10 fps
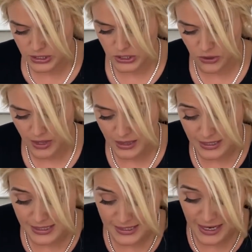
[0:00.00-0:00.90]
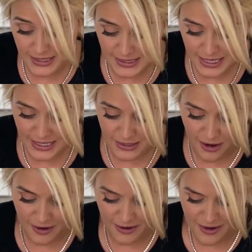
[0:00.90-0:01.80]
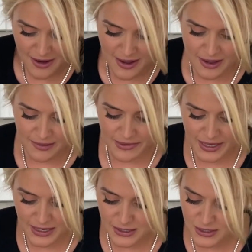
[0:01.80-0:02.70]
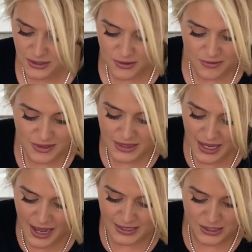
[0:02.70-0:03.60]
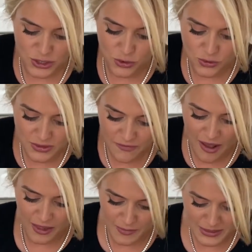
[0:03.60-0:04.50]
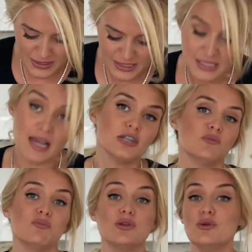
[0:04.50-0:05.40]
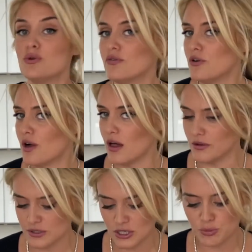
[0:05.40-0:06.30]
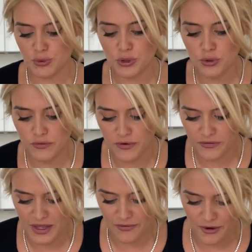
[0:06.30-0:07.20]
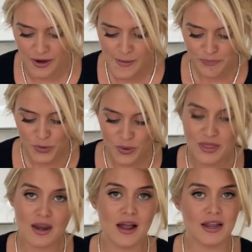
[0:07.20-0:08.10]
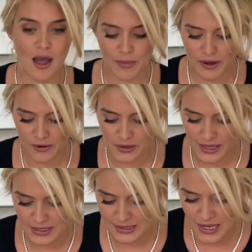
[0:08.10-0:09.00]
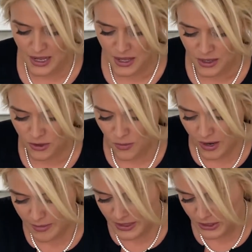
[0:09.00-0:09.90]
so that the skin stays on, because guys, you developed such beautiful color, such beautiful flavor with that honey habanero glaze. You want to make